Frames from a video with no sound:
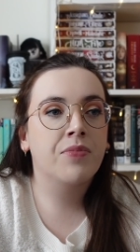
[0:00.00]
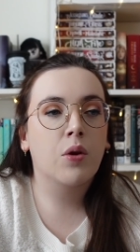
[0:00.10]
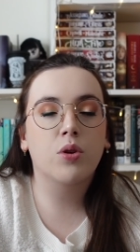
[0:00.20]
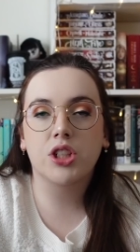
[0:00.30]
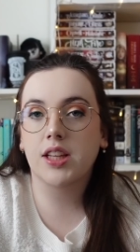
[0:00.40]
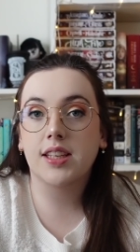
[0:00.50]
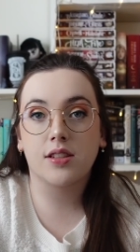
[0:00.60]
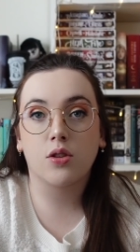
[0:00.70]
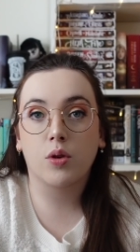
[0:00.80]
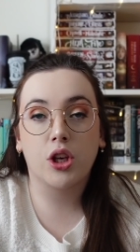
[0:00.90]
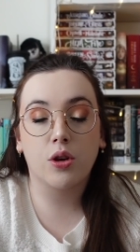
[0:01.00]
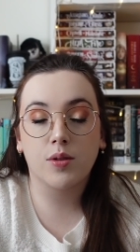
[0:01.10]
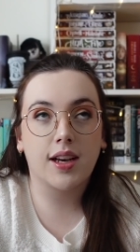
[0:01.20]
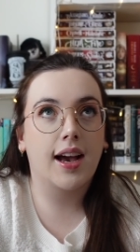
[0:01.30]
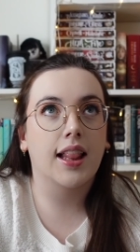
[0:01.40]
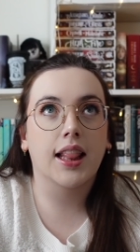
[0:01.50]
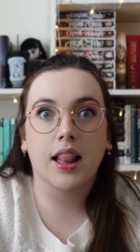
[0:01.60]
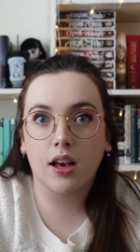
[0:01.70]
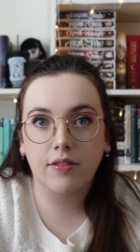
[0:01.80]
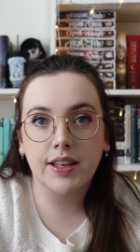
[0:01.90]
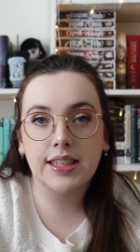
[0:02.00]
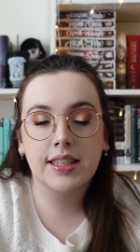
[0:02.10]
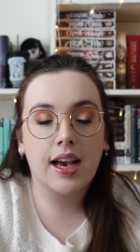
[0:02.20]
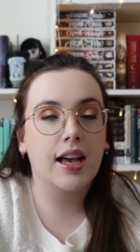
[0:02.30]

which I think is so cute. I love it.